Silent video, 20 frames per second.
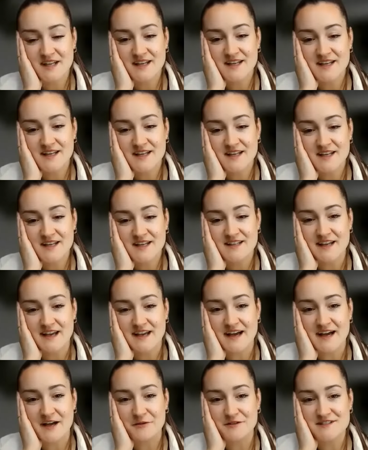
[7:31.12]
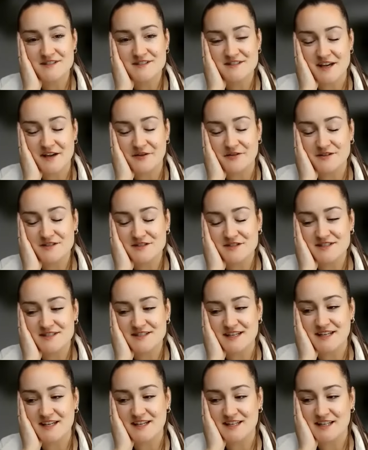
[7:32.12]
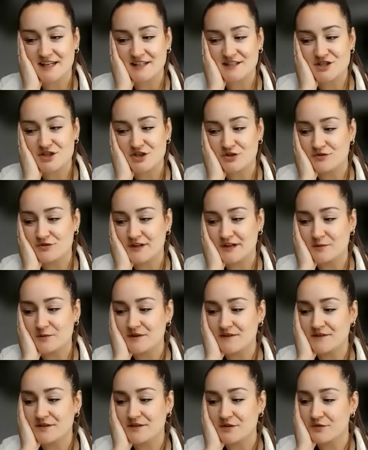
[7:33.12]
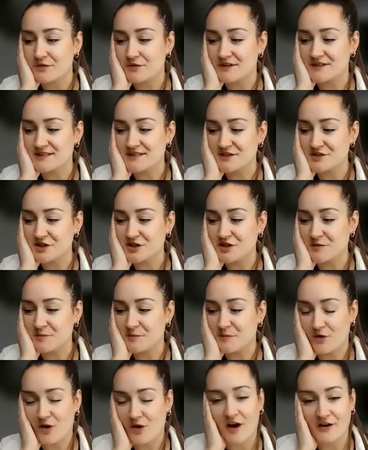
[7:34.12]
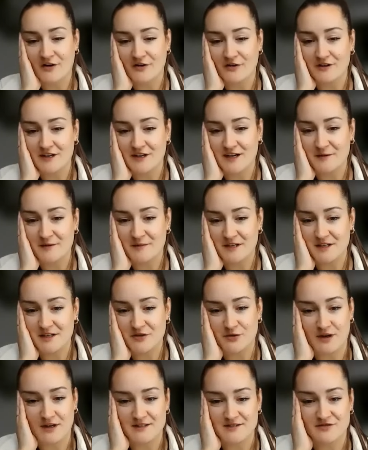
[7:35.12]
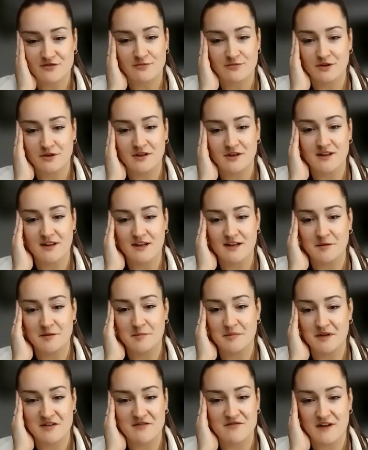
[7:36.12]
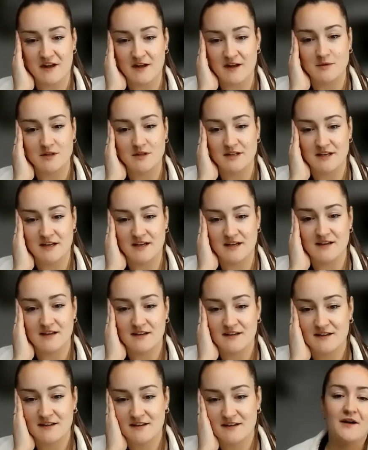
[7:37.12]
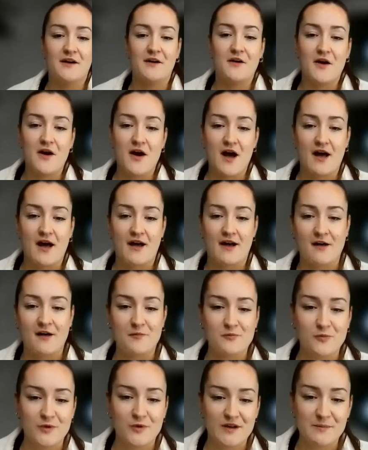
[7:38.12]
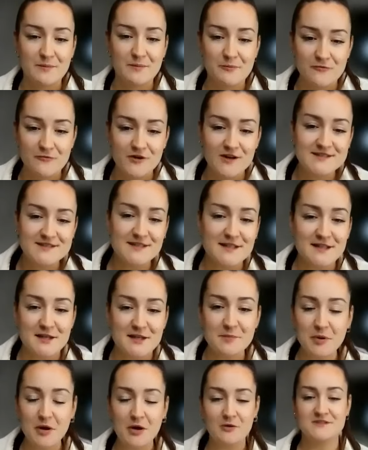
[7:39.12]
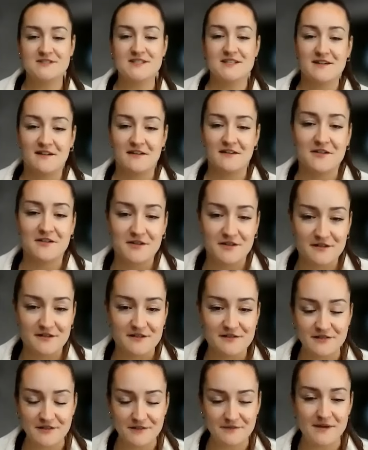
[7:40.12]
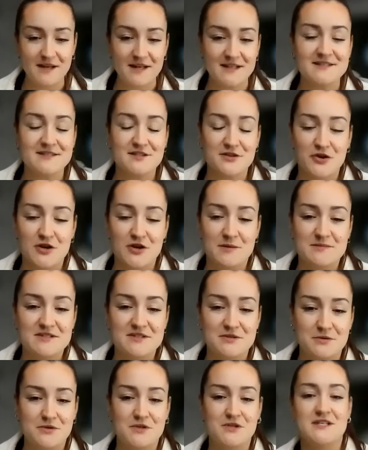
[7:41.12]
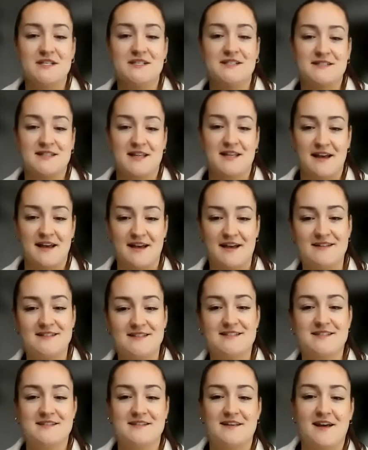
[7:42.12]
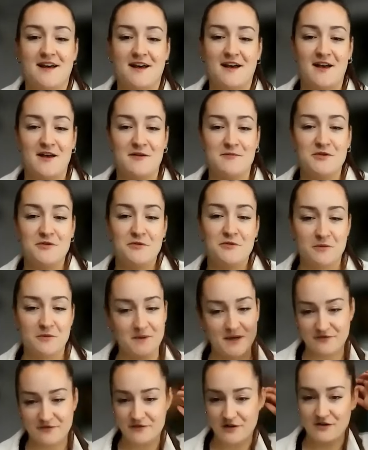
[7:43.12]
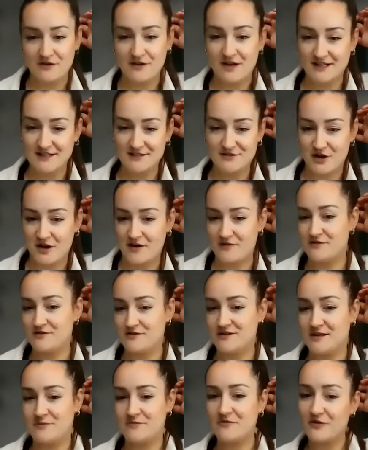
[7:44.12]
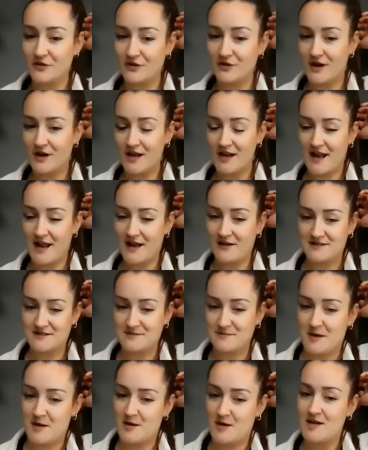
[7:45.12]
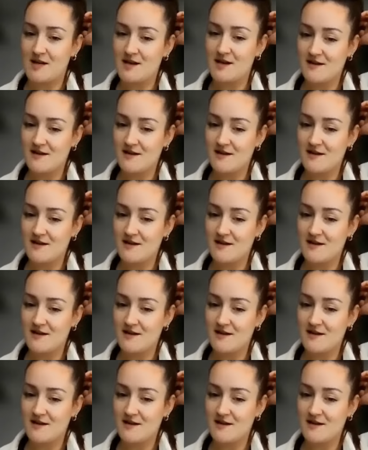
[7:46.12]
Yeah, I was just thinking that too. Like with TWOth, it's such a camaraderie. I mean, you guys are really like a big family. We recently posted on our Instagram stories that you were one of our next drivers up for announcement.